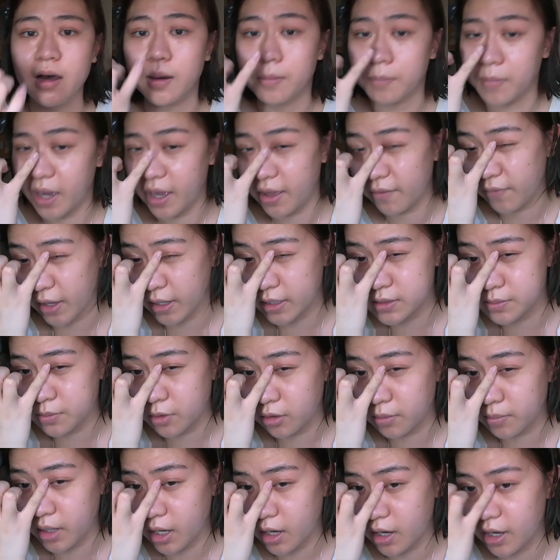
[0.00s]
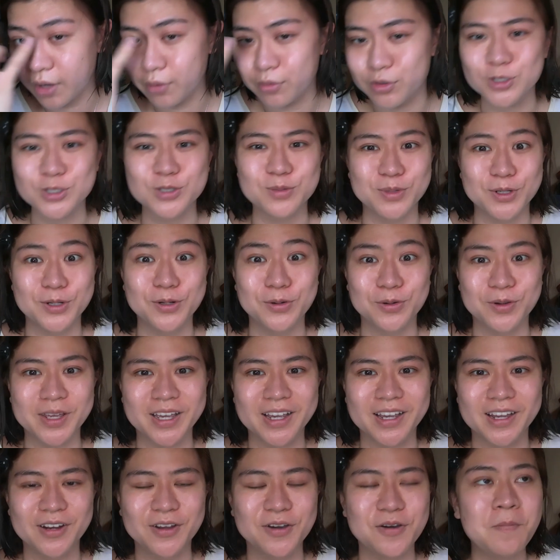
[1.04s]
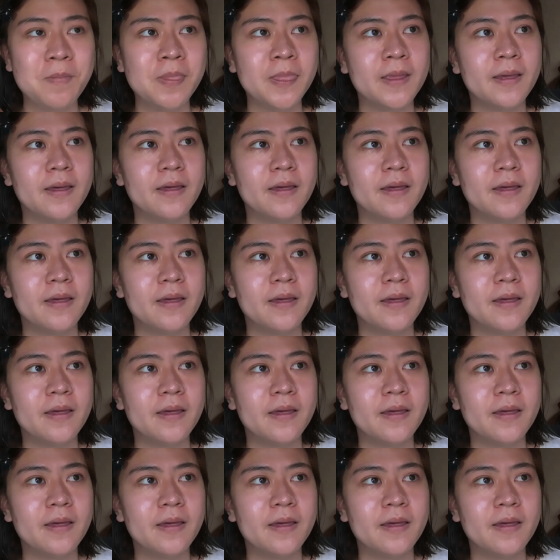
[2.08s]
I have eczema on my eye, which is a bit annoying, I know.